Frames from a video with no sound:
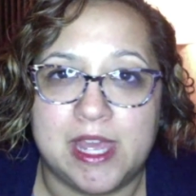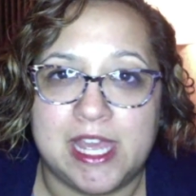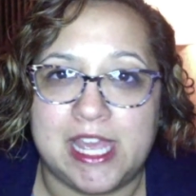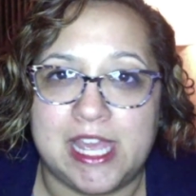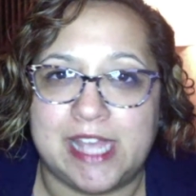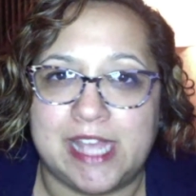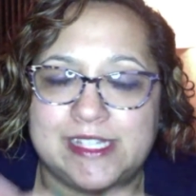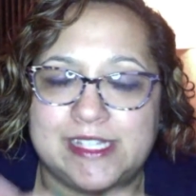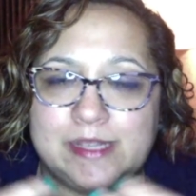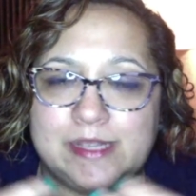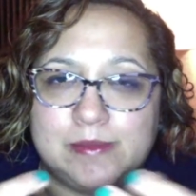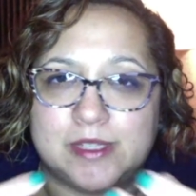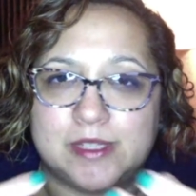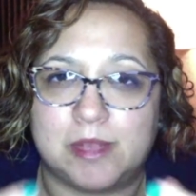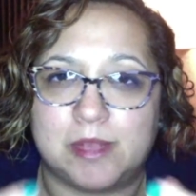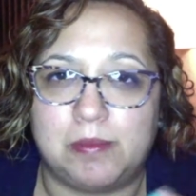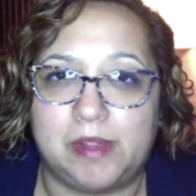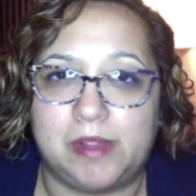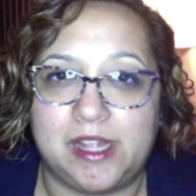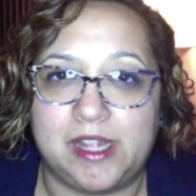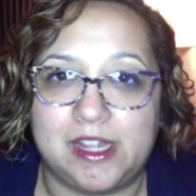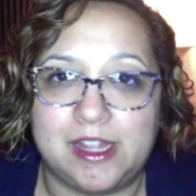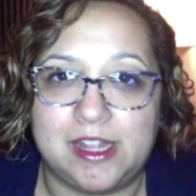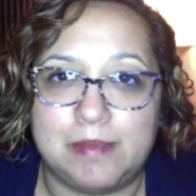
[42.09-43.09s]
It seems
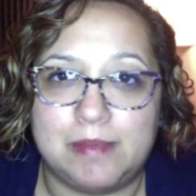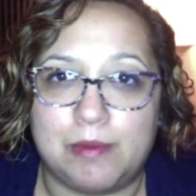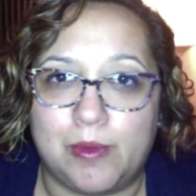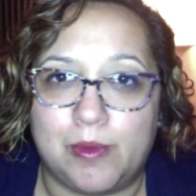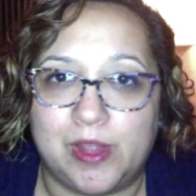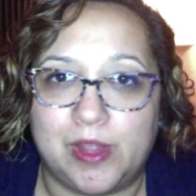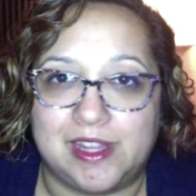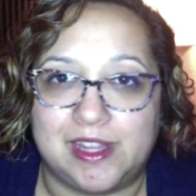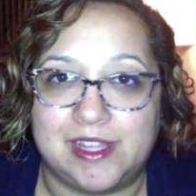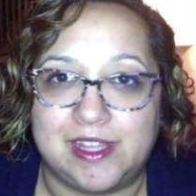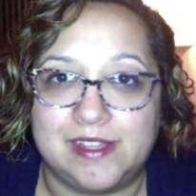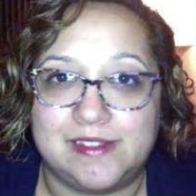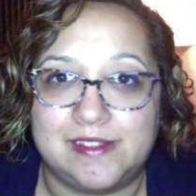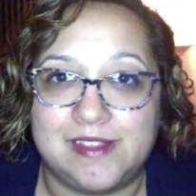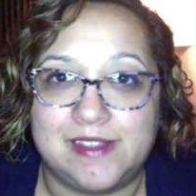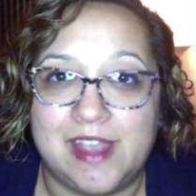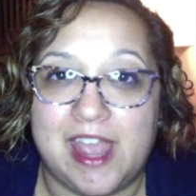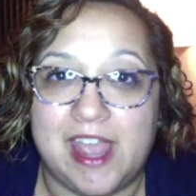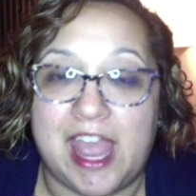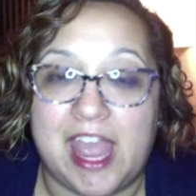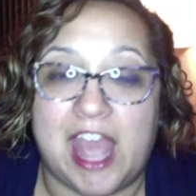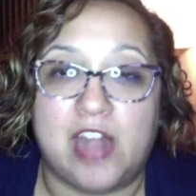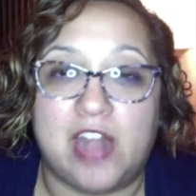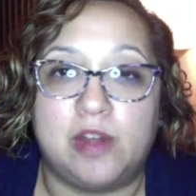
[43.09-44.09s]
completely pointless
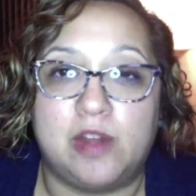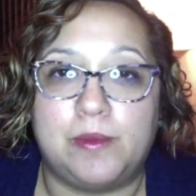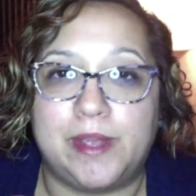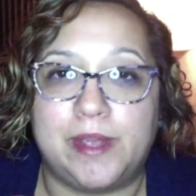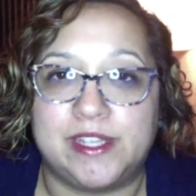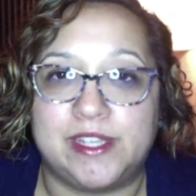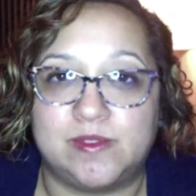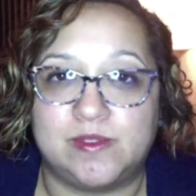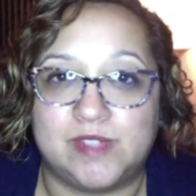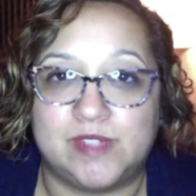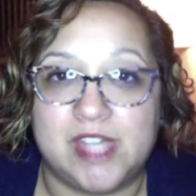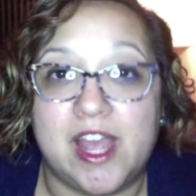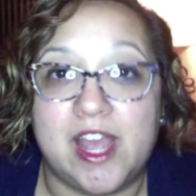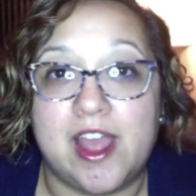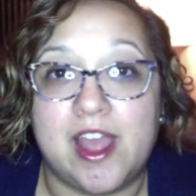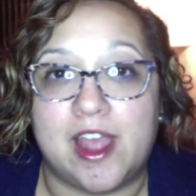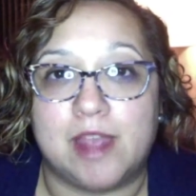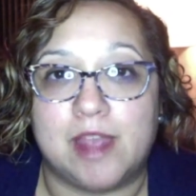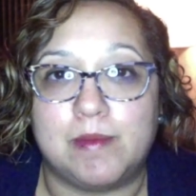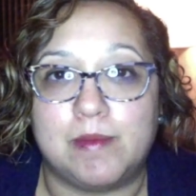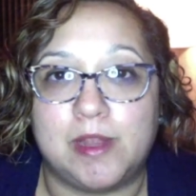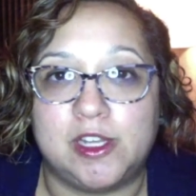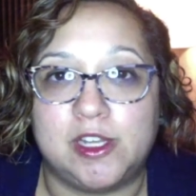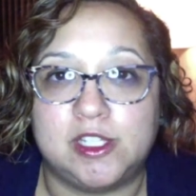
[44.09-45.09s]
and a waste of
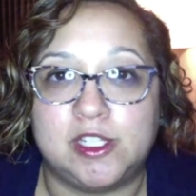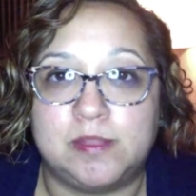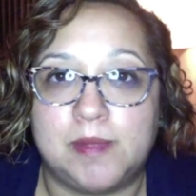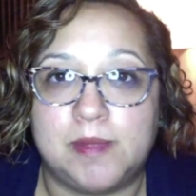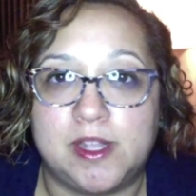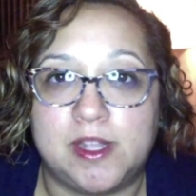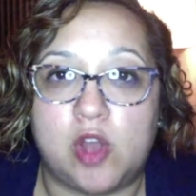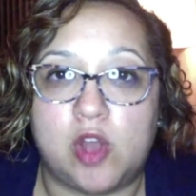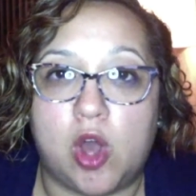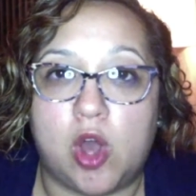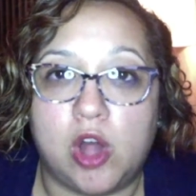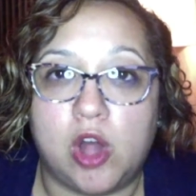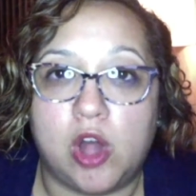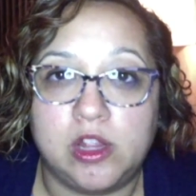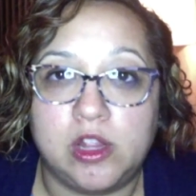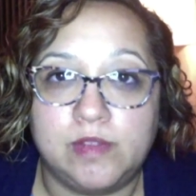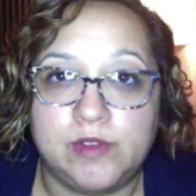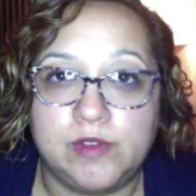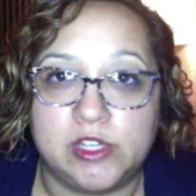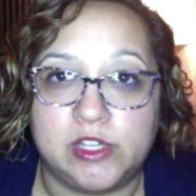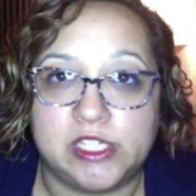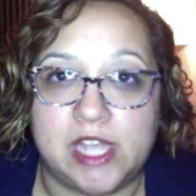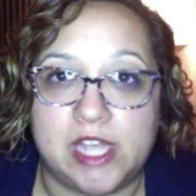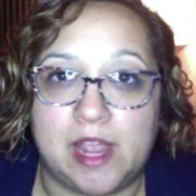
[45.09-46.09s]
time. And you spend all of
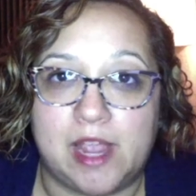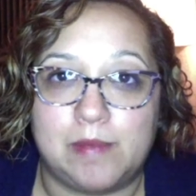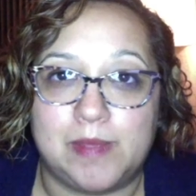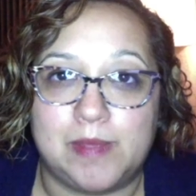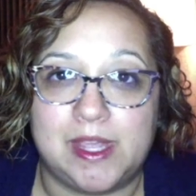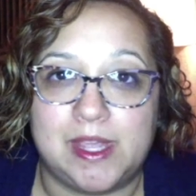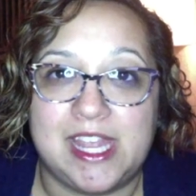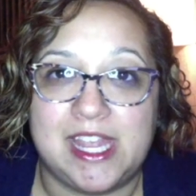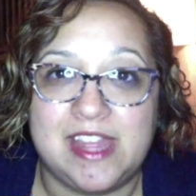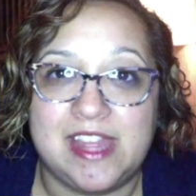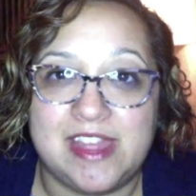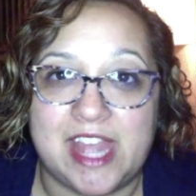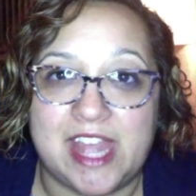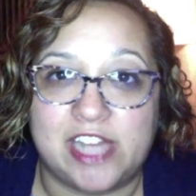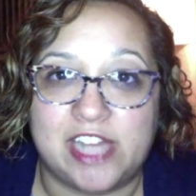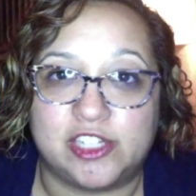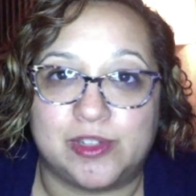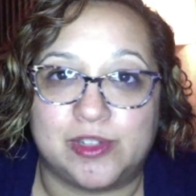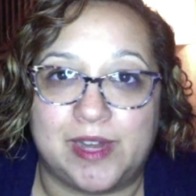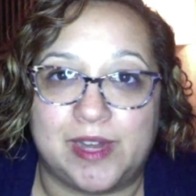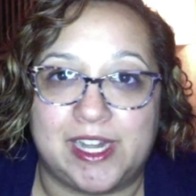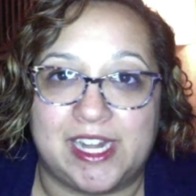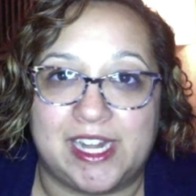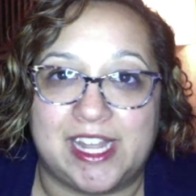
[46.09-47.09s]
your time in that
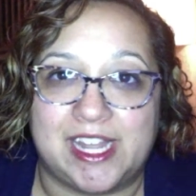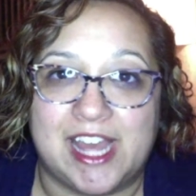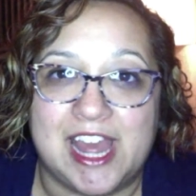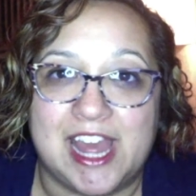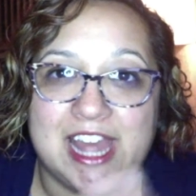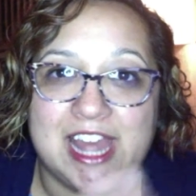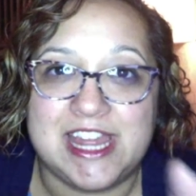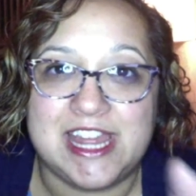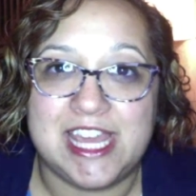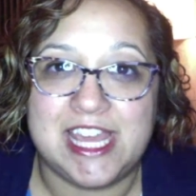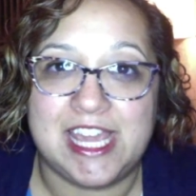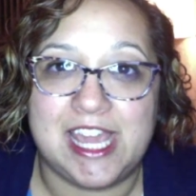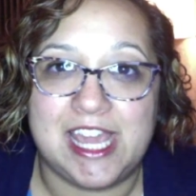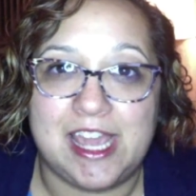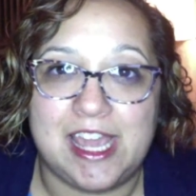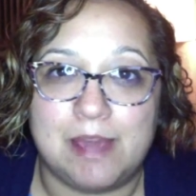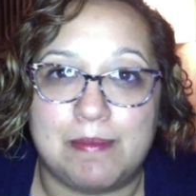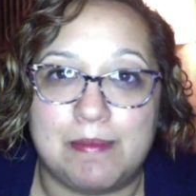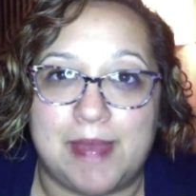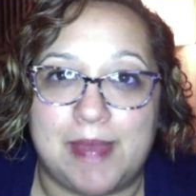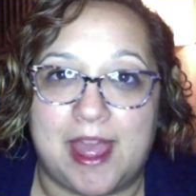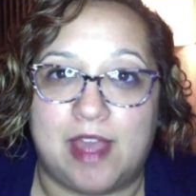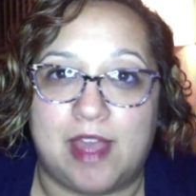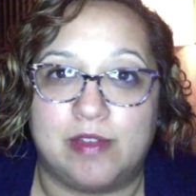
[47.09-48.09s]
training thinking
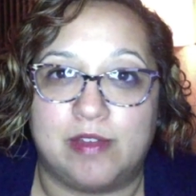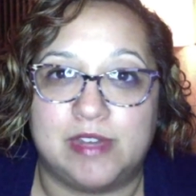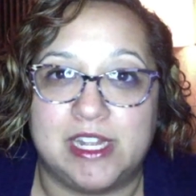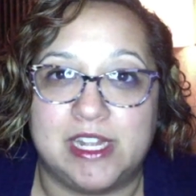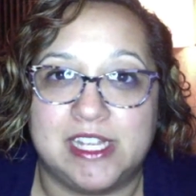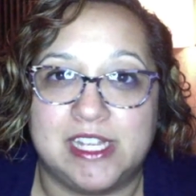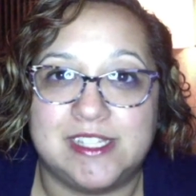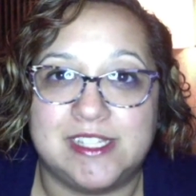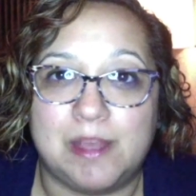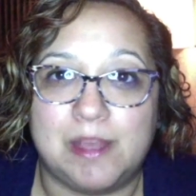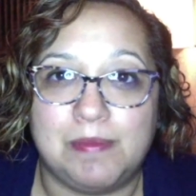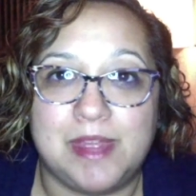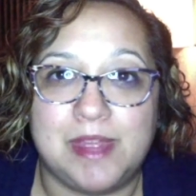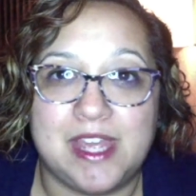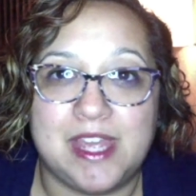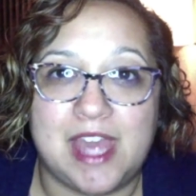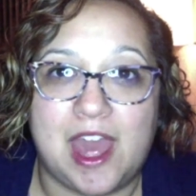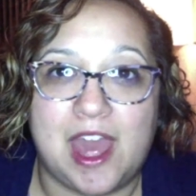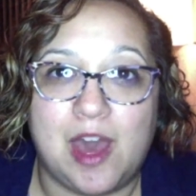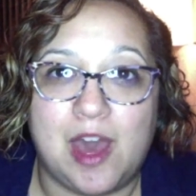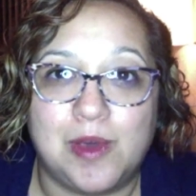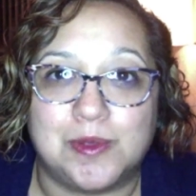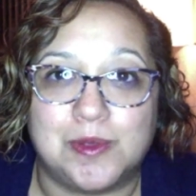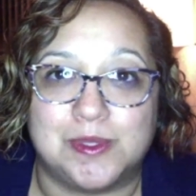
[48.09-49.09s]
about something
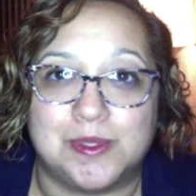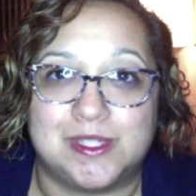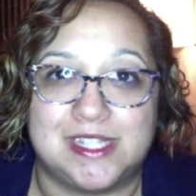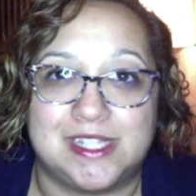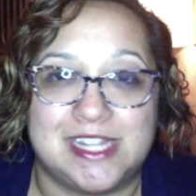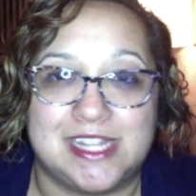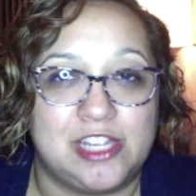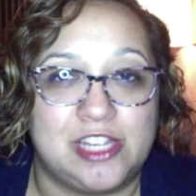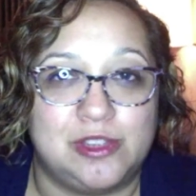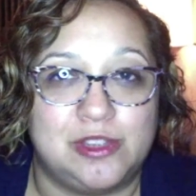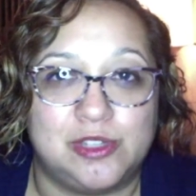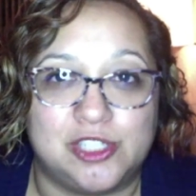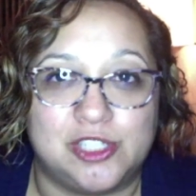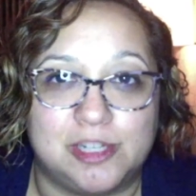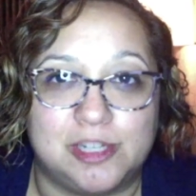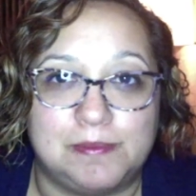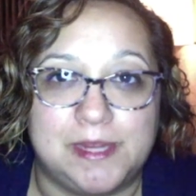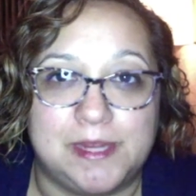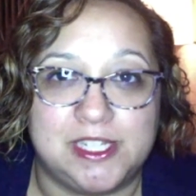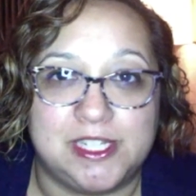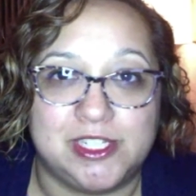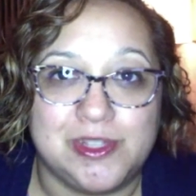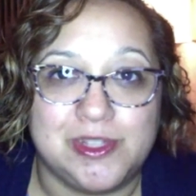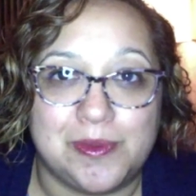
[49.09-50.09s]
else that you should
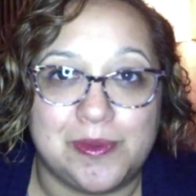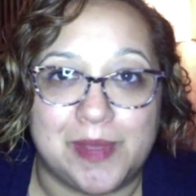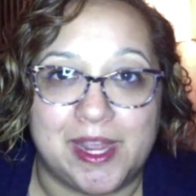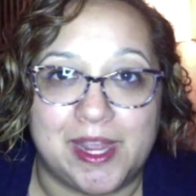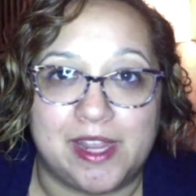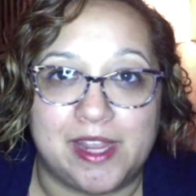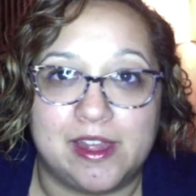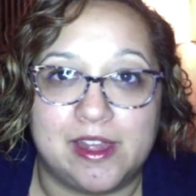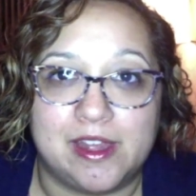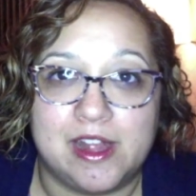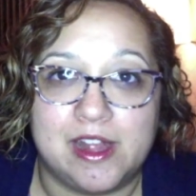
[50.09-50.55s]
be doing.